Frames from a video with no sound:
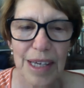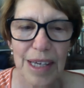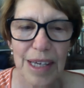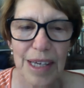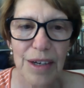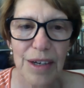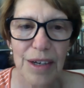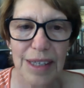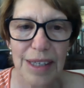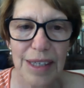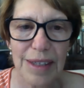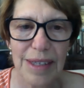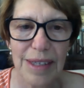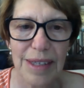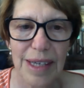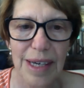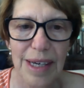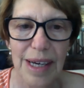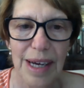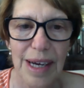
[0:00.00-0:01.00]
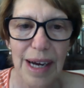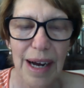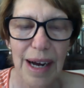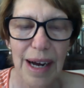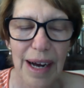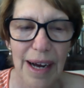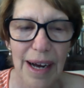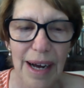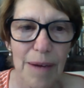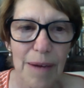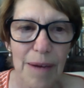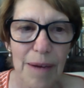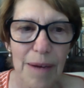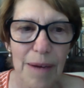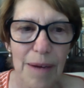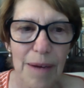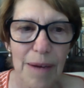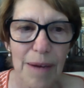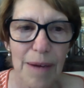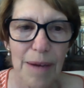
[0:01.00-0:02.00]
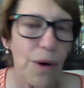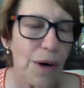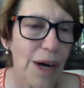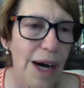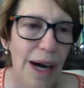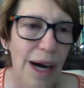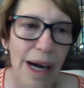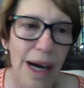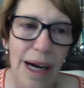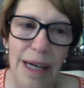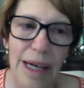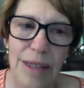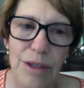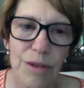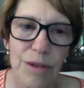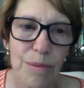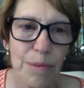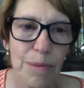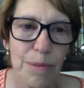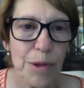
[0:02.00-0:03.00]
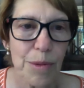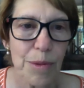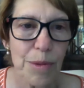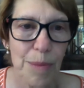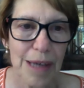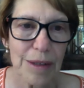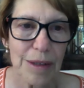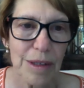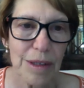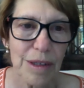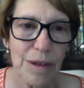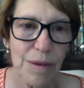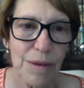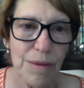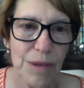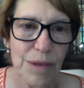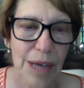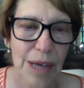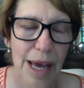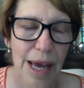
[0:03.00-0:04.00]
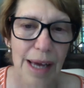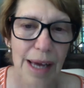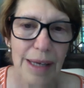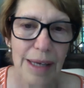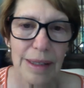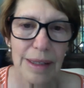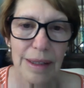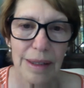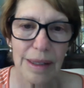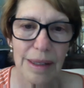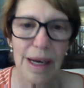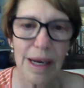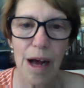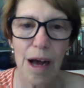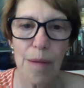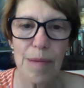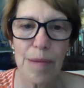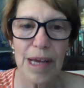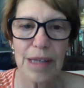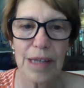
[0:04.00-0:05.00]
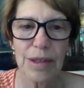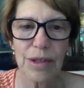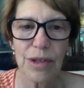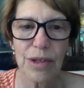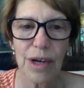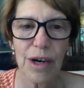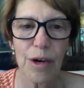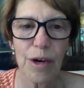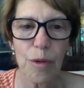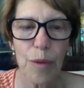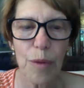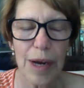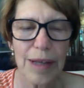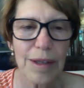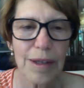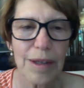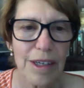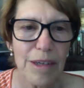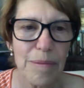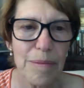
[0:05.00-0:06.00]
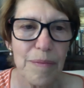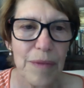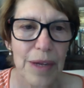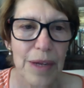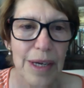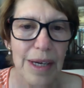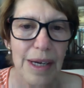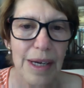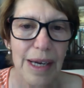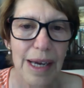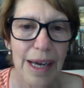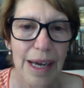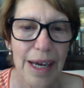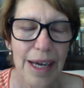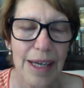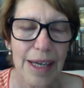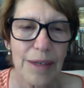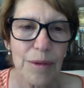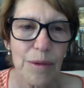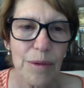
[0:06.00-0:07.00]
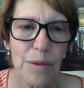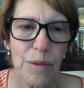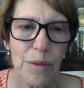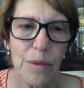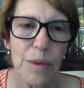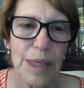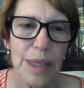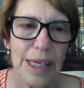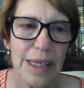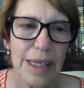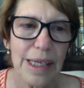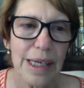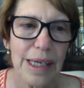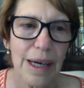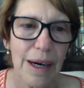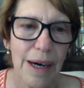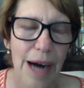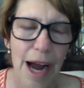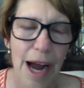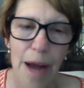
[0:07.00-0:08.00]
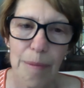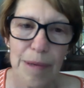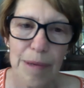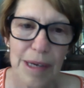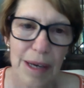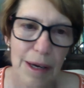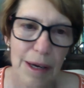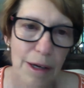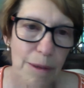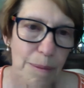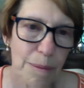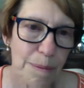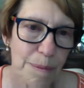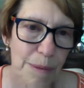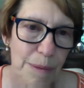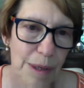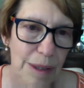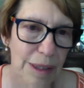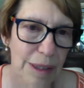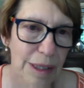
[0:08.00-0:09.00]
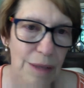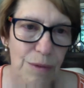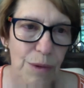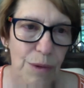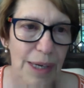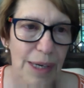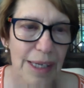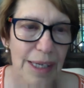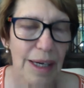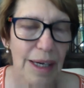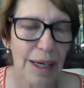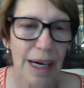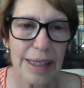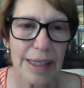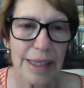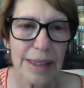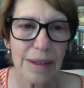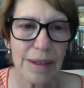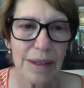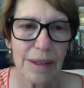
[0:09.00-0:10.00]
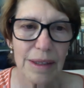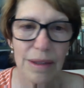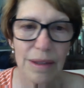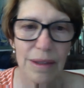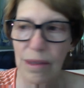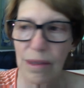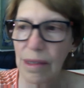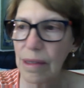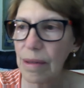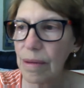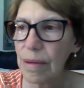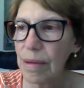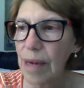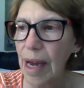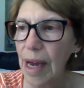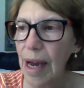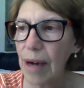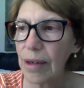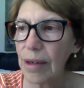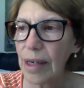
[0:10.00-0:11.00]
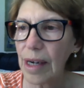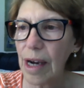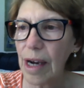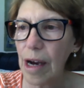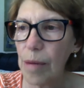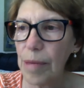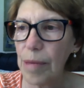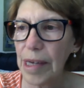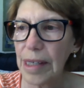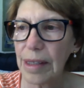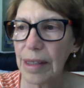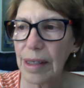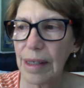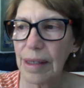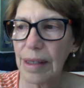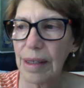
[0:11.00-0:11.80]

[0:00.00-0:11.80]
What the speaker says: hearings. And all kinds of perspectives and comments are welcome. And we are happy to help give you any guidance as to how to comment at